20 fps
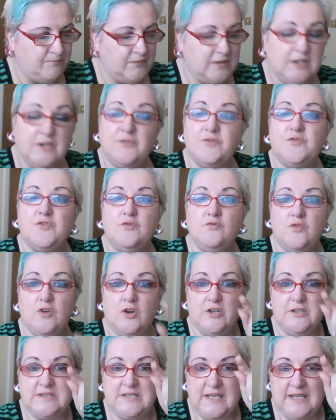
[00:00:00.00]
If the
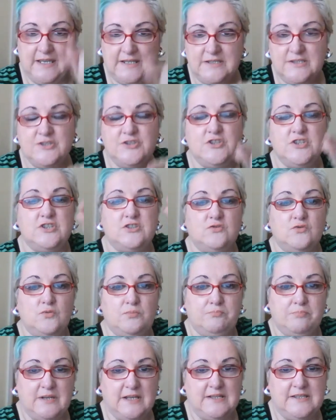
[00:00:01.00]
right energies or
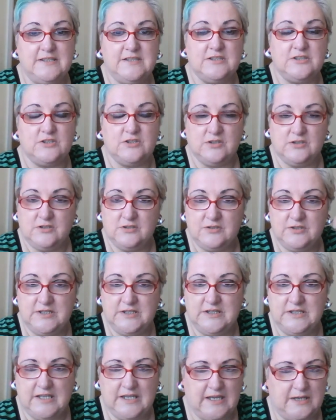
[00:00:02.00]
planets are
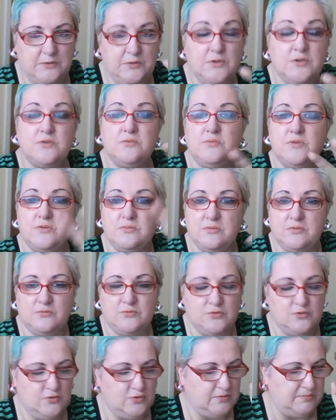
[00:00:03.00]
in the house, which we'll
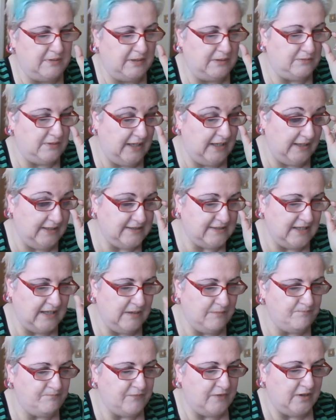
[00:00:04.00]
talk about later,